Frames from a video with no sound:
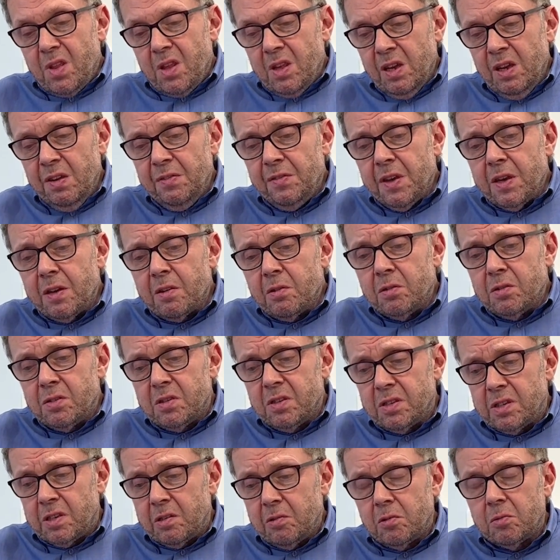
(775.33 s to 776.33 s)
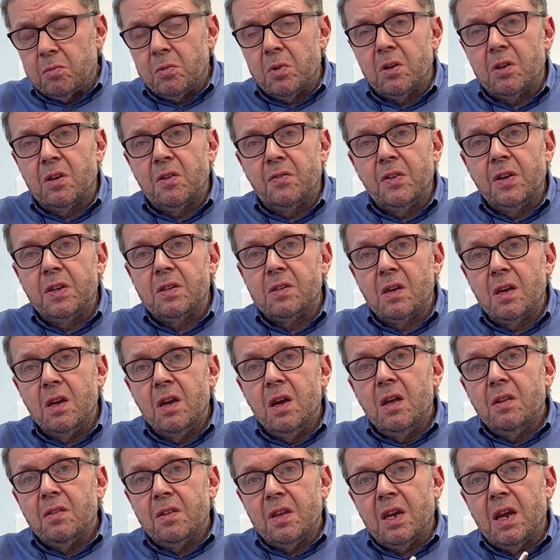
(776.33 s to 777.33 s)
if they go on to skilled worker visa,
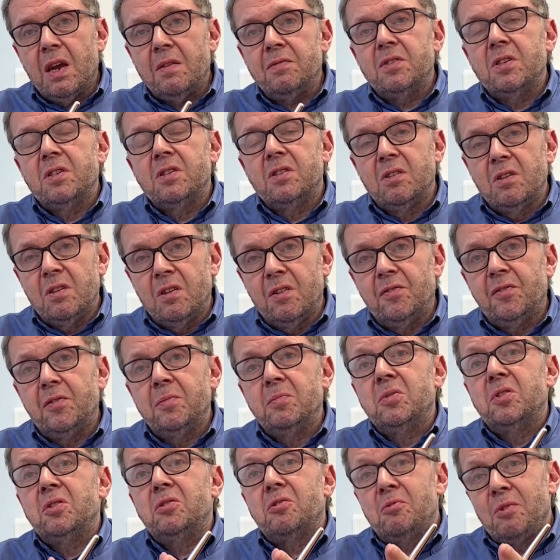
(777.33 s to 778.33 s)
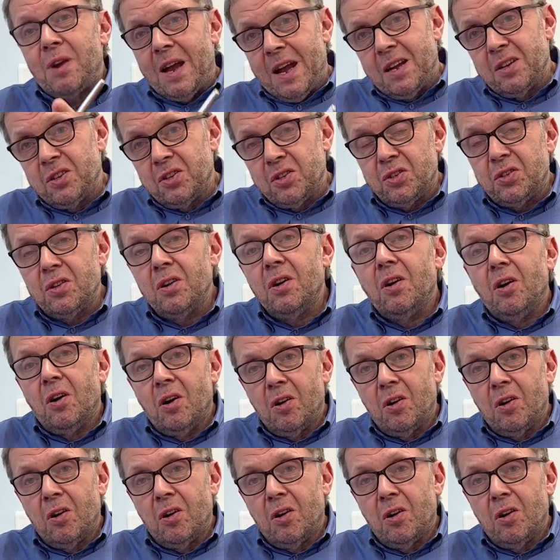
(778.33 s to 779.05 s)
they have to start from scratch